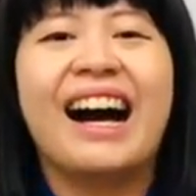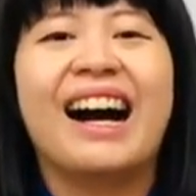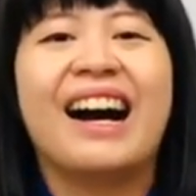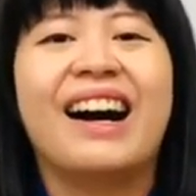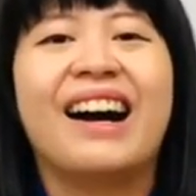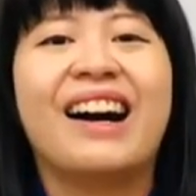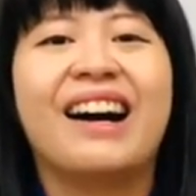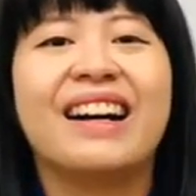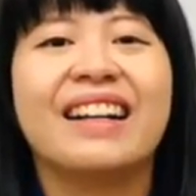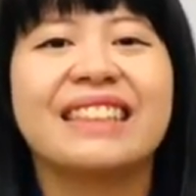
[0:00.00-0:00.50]

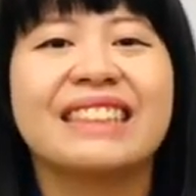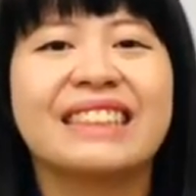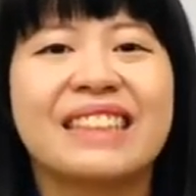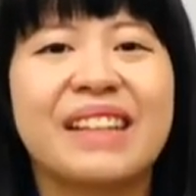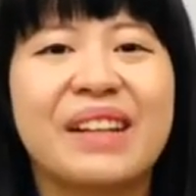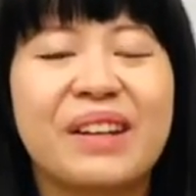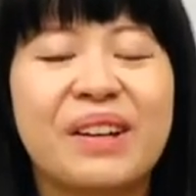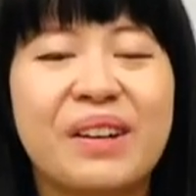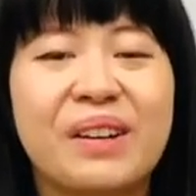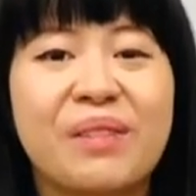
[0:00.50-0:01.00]

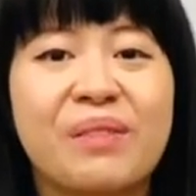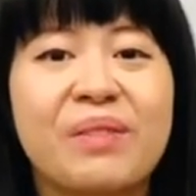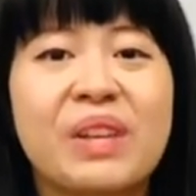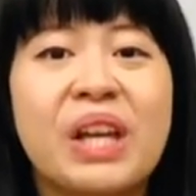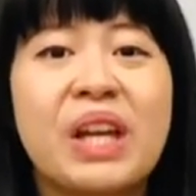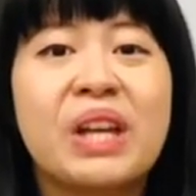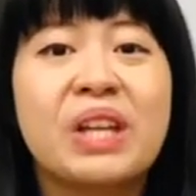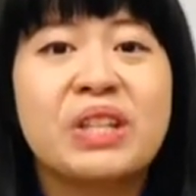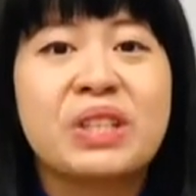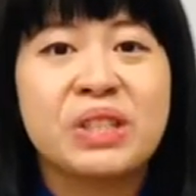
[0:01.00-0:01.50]
Awesome!
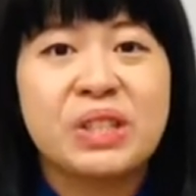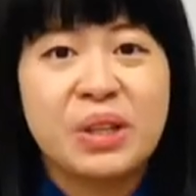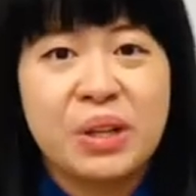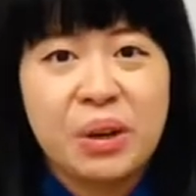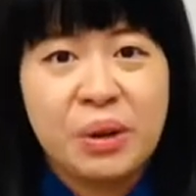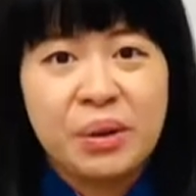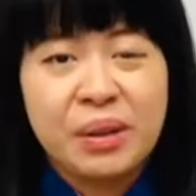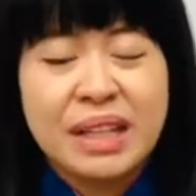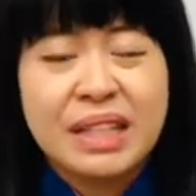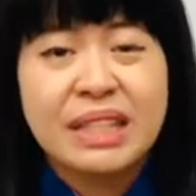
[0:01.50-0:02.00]

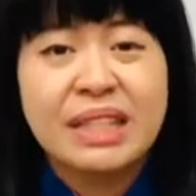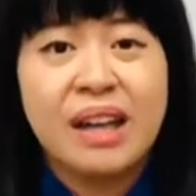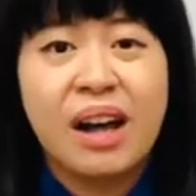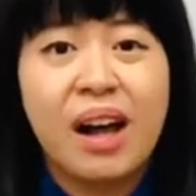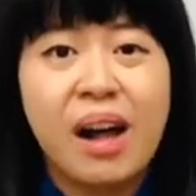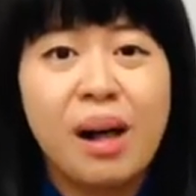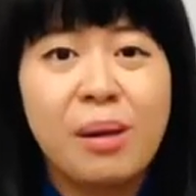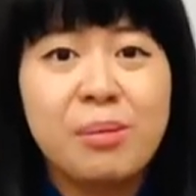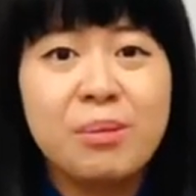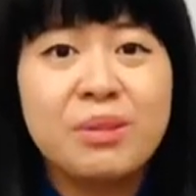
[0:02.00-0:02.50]
So it's
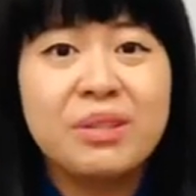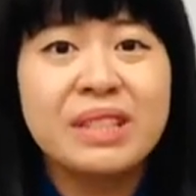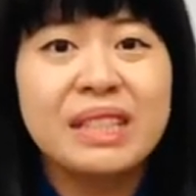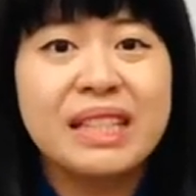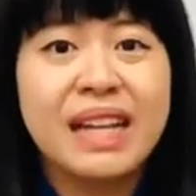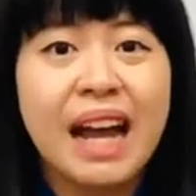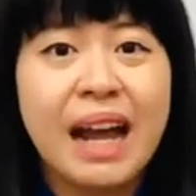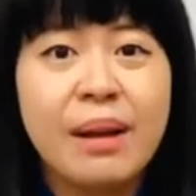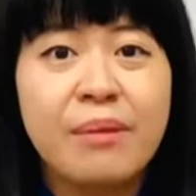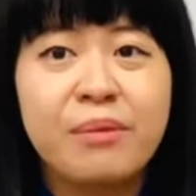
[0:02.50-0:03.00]
almost
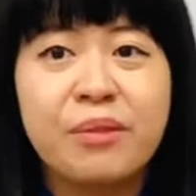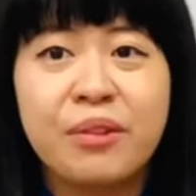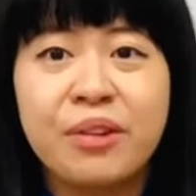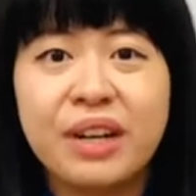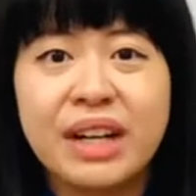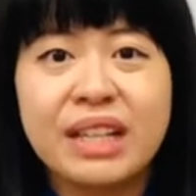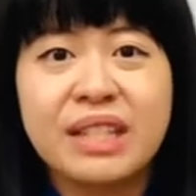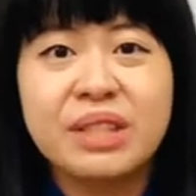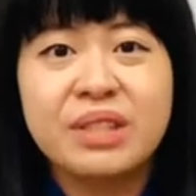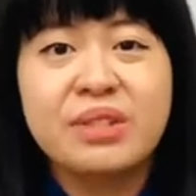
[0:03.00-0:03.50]
time for
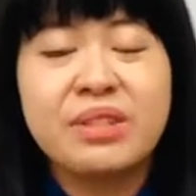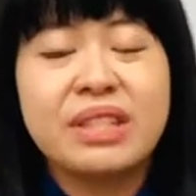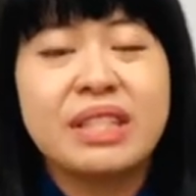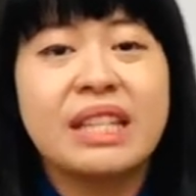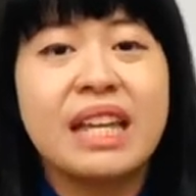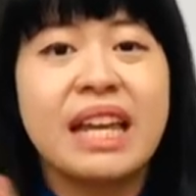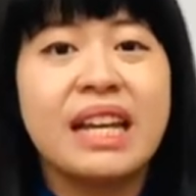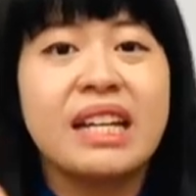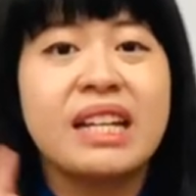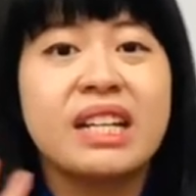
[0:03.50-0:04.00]
us to
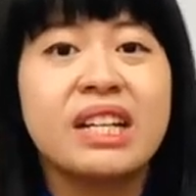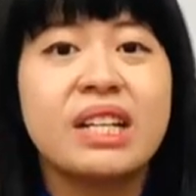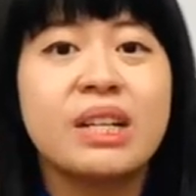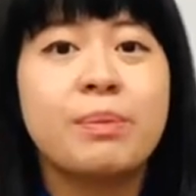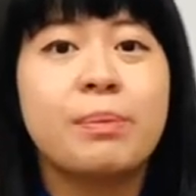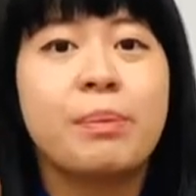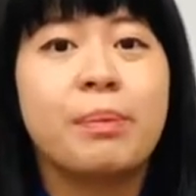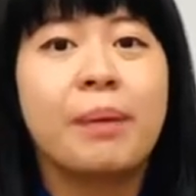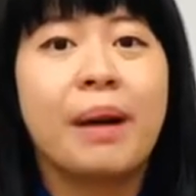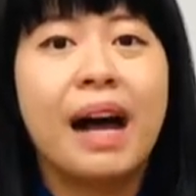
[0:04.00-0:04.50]
say
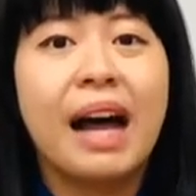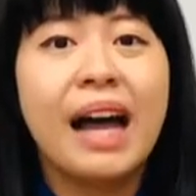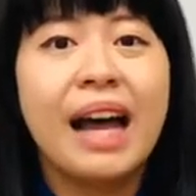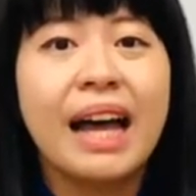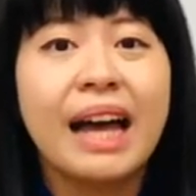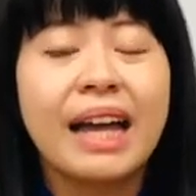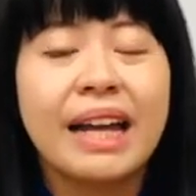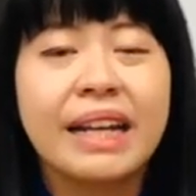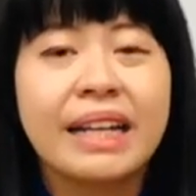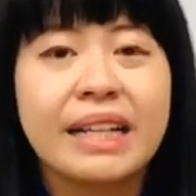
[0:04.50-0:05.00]

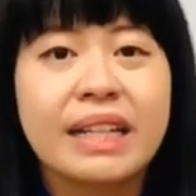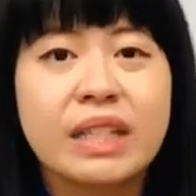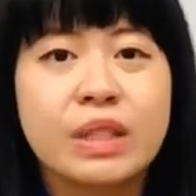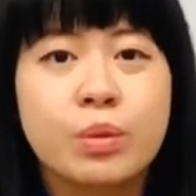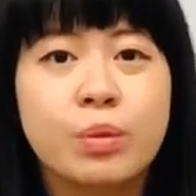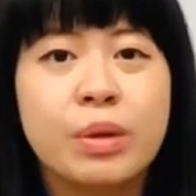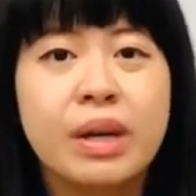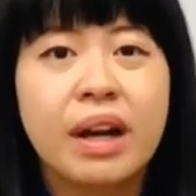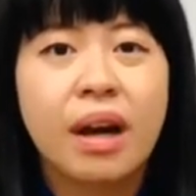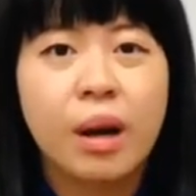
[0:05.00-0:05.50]
goodbye because
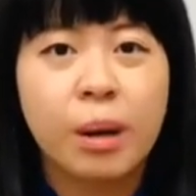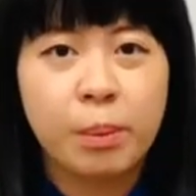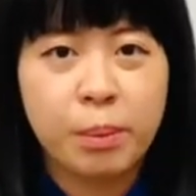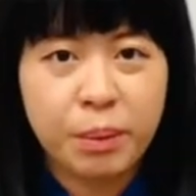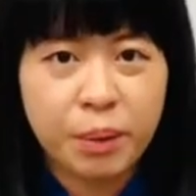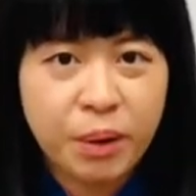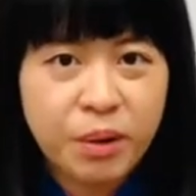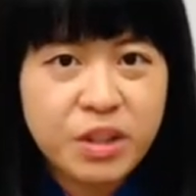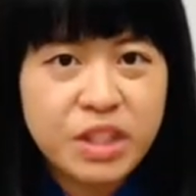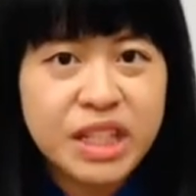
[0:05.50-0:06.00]
we are
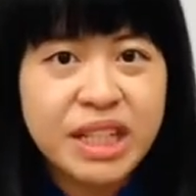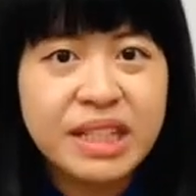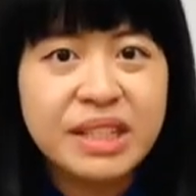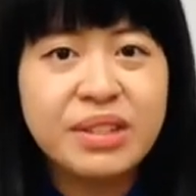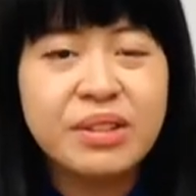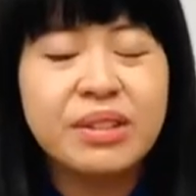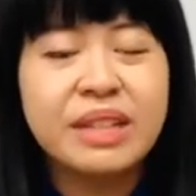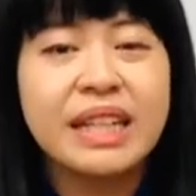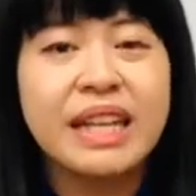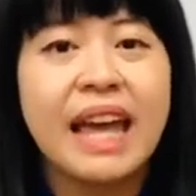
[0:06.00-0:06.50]
approaching
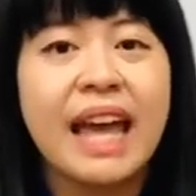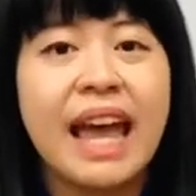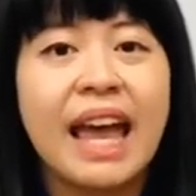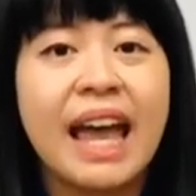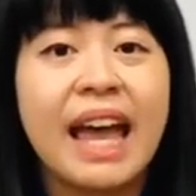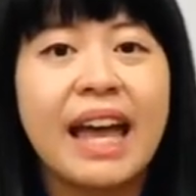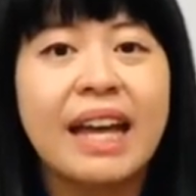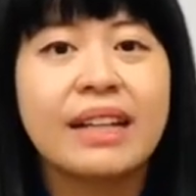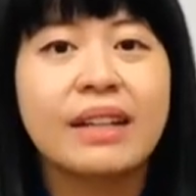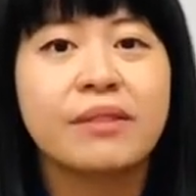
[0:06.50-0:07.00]
to the
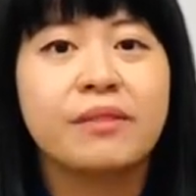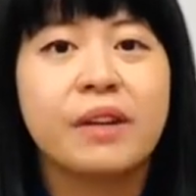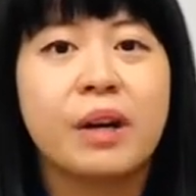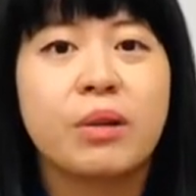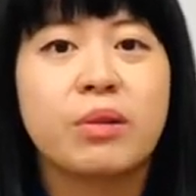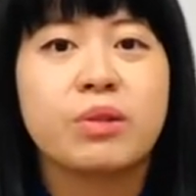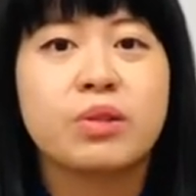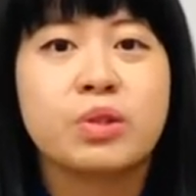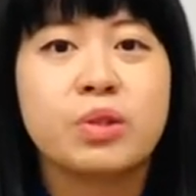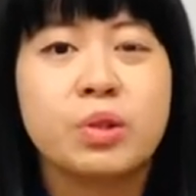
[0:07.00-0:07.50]
end of
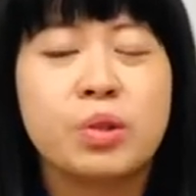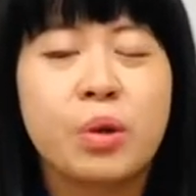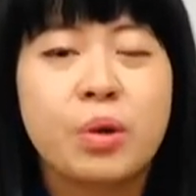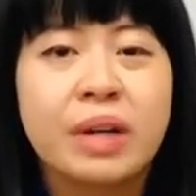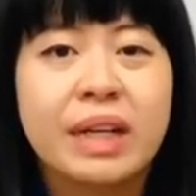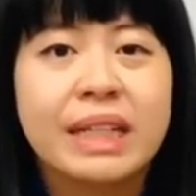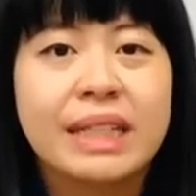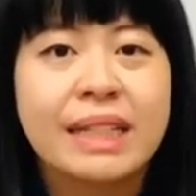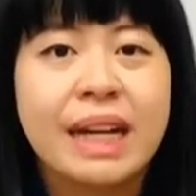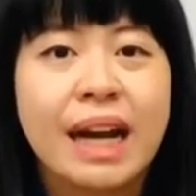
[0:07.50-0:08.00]
our
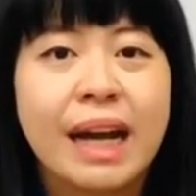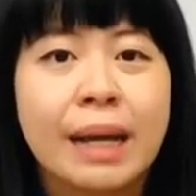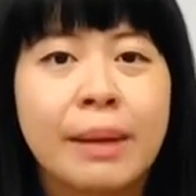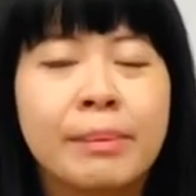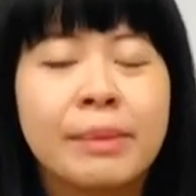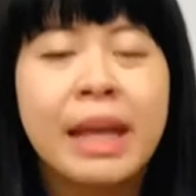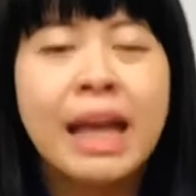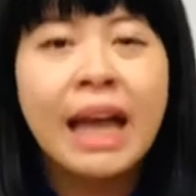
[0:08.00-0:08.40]
story time.